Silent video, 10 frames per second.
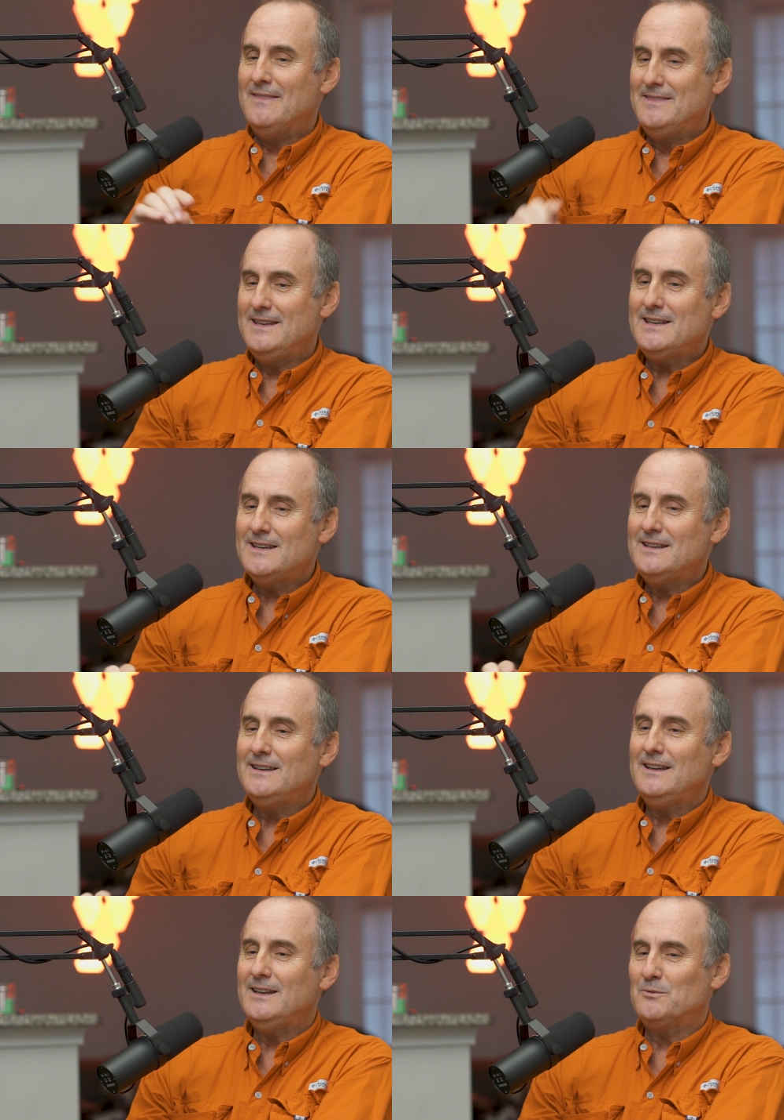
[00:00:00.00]
And
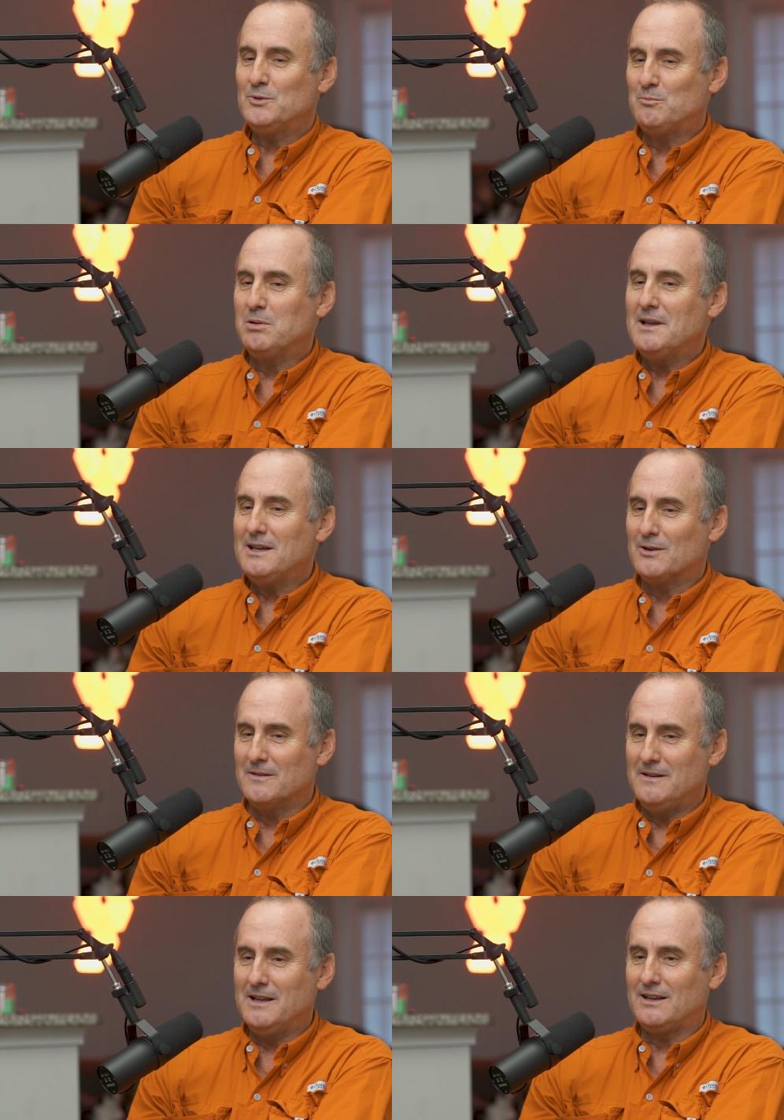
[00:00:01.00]
then it was Blake or
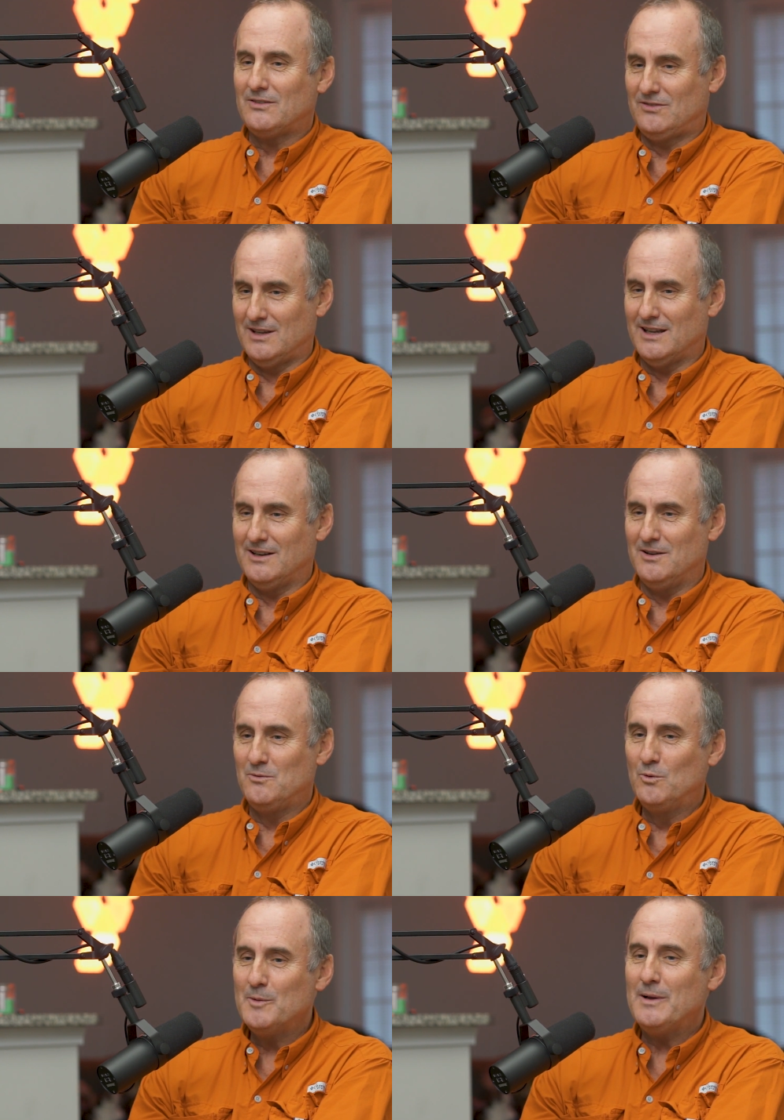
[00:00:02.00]
Nick said, what